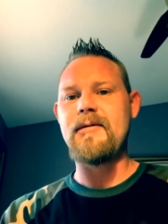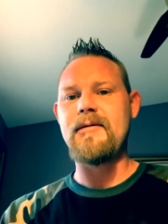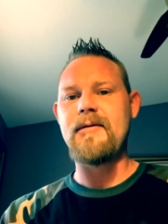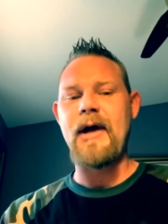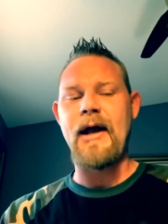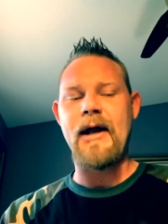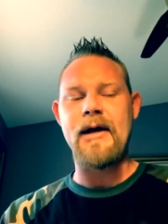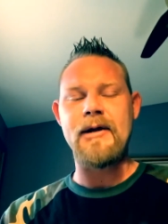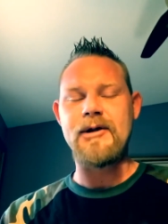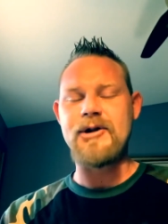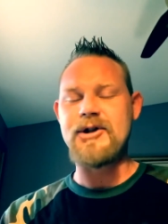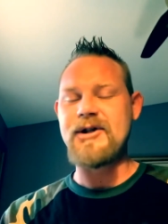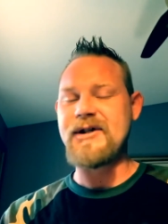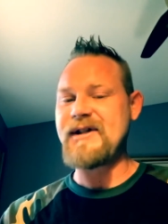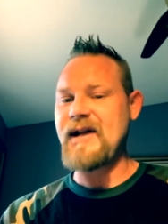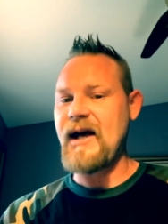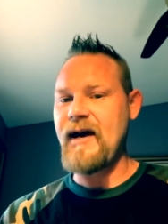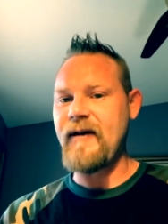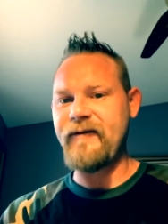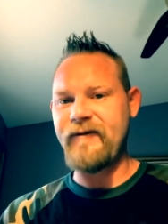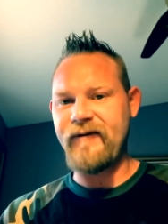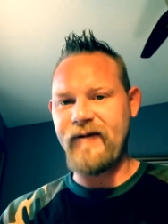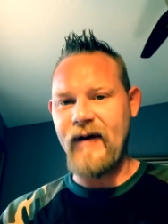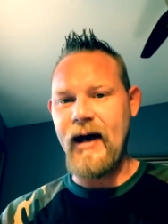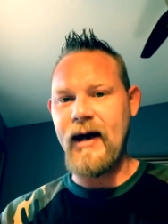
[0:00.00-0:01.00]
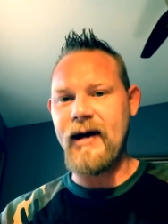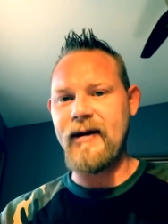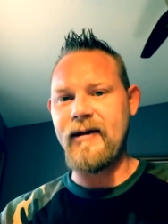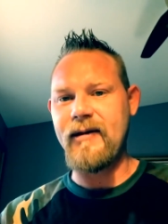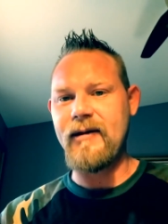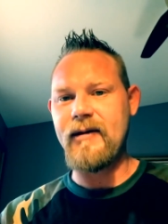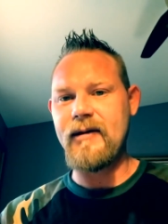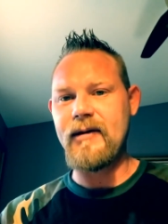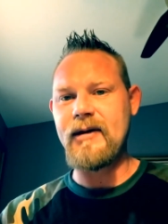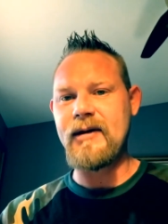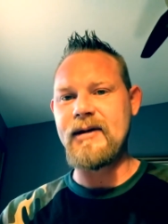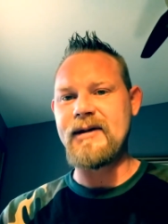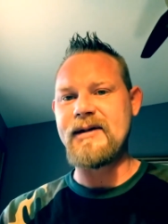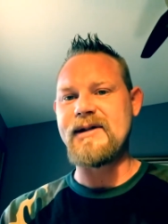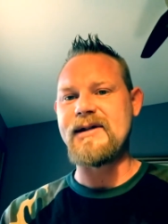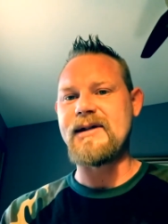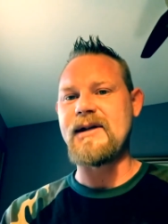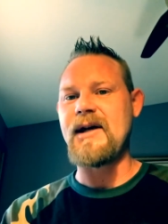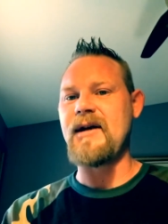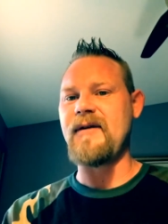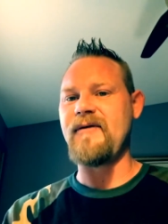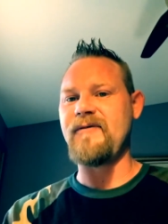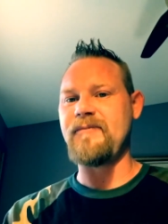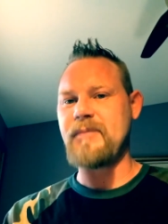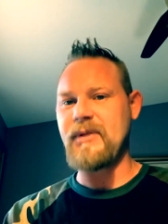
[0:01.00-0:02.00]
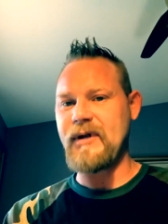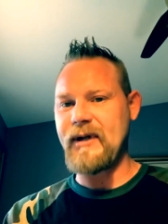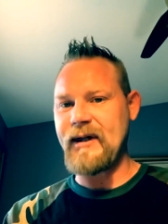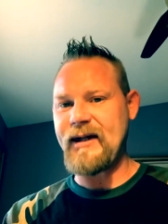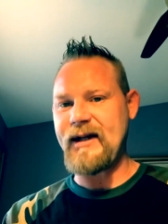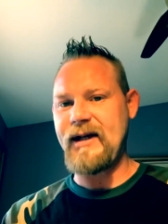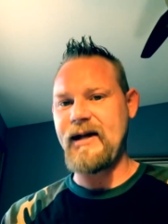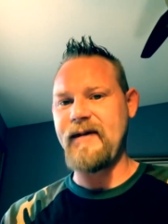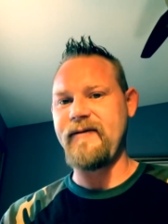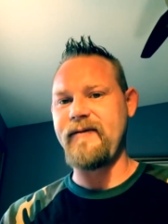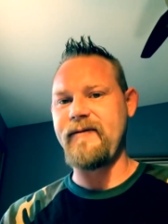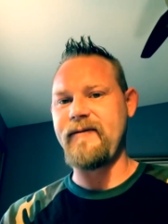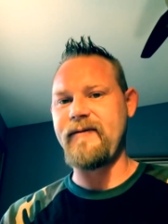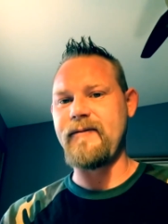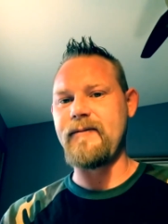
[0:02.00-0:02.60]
and just have faith instead of belief.